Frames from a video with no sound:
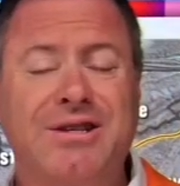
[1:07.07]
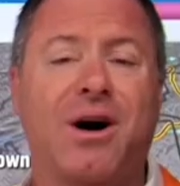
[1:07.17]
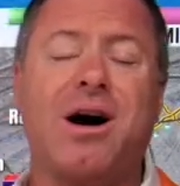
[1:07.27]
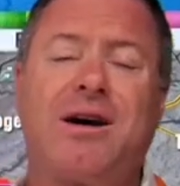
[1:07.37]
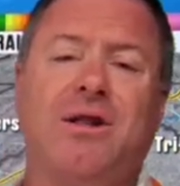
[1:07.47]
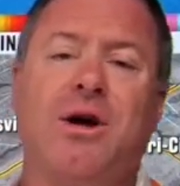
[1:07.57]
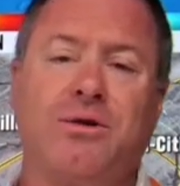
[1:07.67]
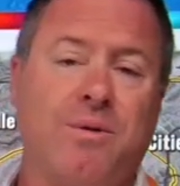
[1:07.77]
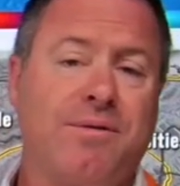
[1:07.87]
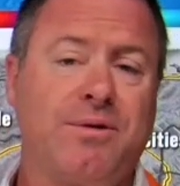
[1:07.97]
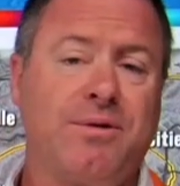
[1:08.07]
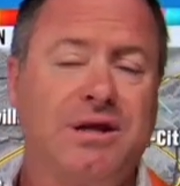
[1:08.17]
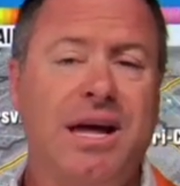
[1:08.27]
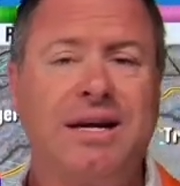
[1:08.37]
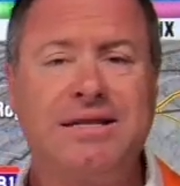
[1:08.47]
fog along the rivers
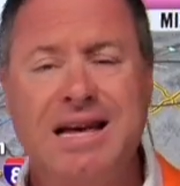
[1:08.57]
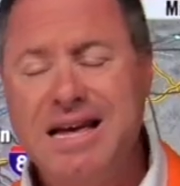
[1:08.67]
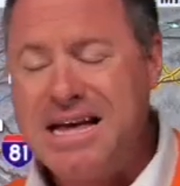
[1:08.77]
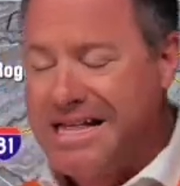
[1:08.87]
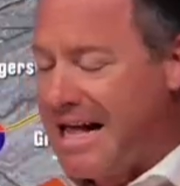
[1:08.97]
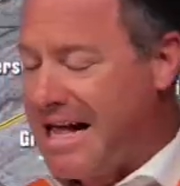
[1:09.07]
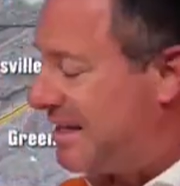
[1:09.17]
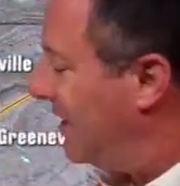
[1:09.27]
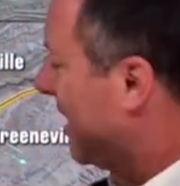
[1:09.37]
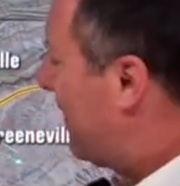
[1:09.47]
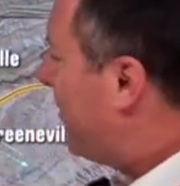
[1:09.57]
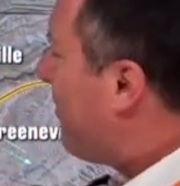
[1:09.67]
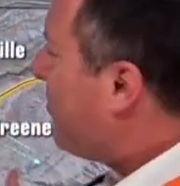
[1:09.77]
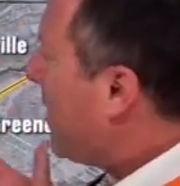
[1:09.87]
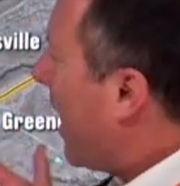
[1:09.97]
and lakes, that's going to lift.
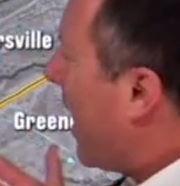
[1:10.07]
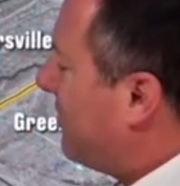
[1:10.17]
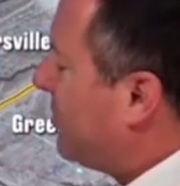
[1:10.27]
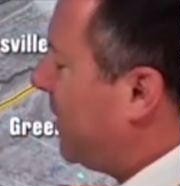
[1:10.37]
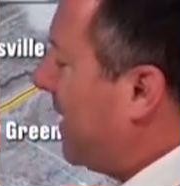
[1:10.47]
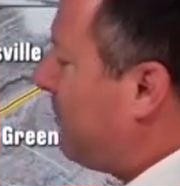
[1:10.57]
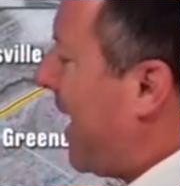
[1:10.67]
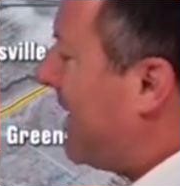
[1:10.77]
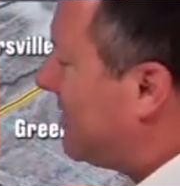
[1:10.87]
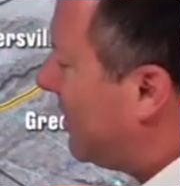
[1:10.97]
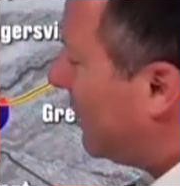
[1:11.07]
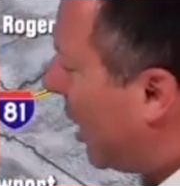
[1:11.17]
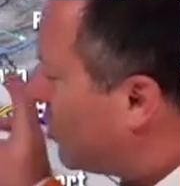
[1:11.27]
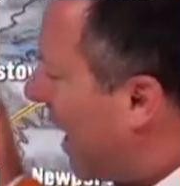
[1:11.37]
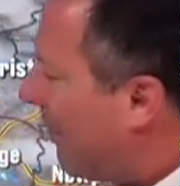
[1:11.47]
As we get past the
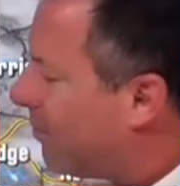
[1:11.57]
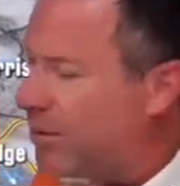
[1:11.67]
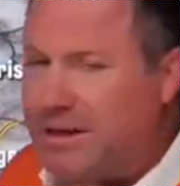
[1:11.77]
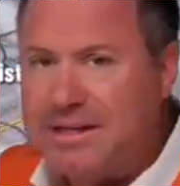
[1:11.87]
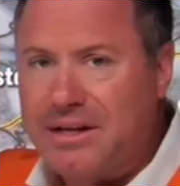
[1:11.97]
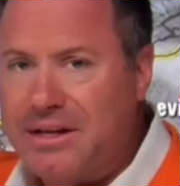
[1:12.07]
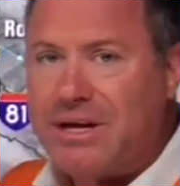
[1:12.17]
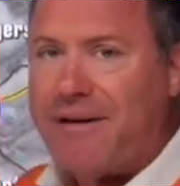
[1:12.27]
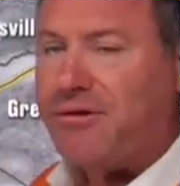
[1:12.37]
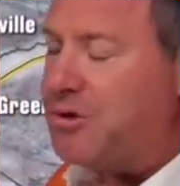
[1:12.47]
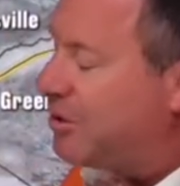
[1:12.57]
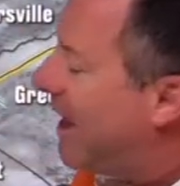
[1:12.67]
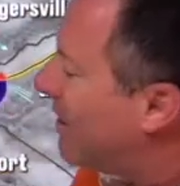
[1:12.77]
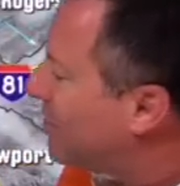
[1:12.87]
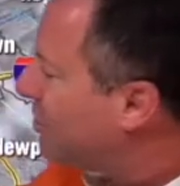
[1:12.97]
lunch hour, we're going to see those afternoon
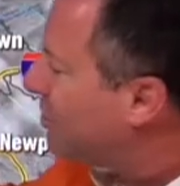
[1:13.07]
clouds.